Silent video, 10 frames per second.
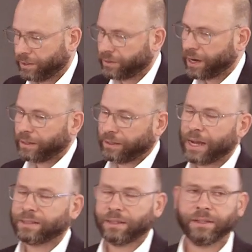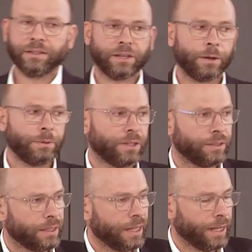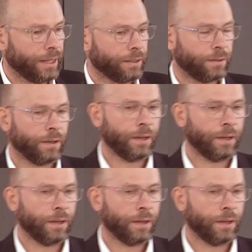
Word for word: start accessing services that they need.